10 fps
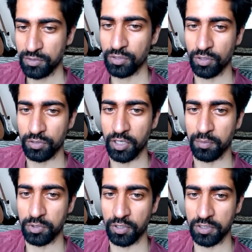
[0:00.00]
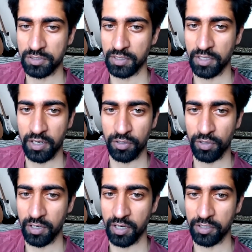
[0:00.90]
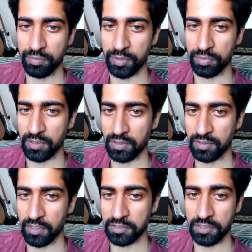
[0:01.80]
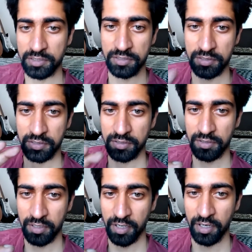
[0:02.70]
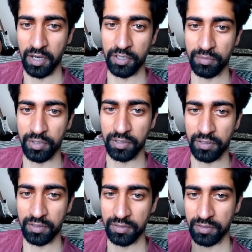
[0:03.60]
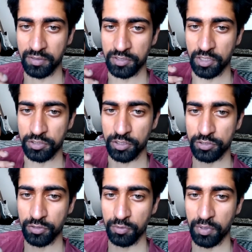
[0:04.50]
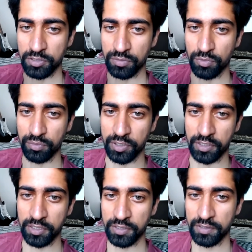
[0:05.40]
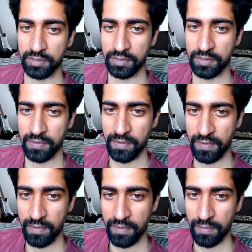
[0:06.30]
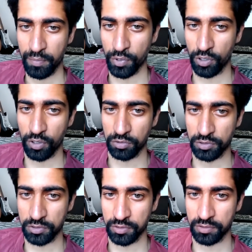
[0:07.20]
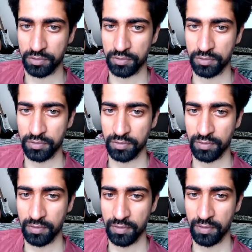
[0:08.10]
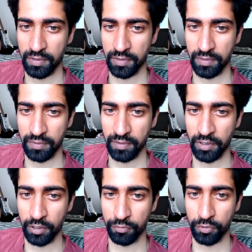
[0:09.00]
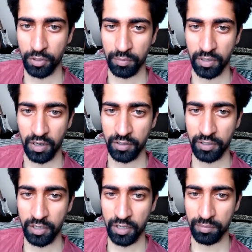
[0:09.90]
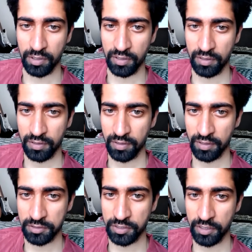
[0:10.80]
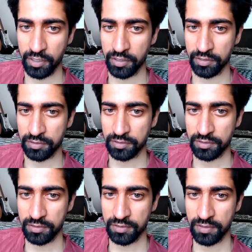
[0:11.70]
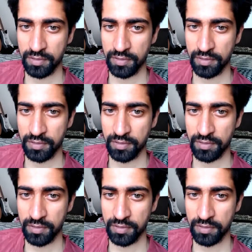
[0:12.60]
So the upshot is that there are no enlightened people. There is just enlightenment, the suchness of the present moment, pure consciousness, irrefutable, undeniable, instantaneous.